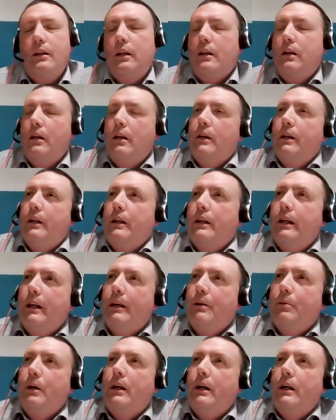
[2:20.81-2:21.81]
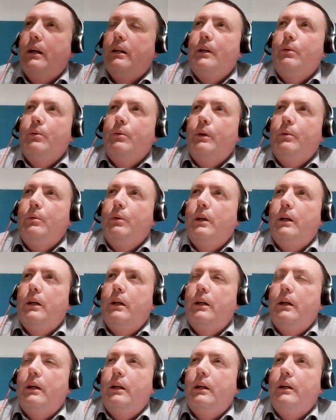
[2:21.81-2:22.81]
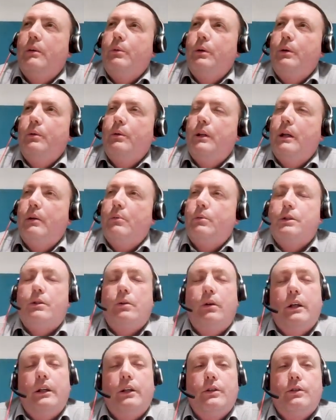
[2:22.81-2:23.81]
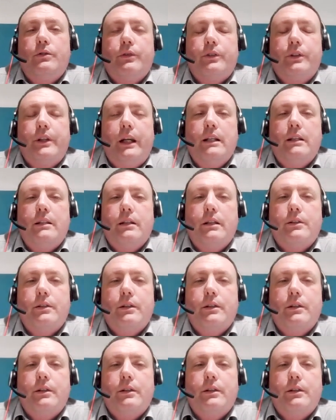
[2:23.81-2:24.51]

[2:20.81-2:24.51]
client there where that was quite useful data.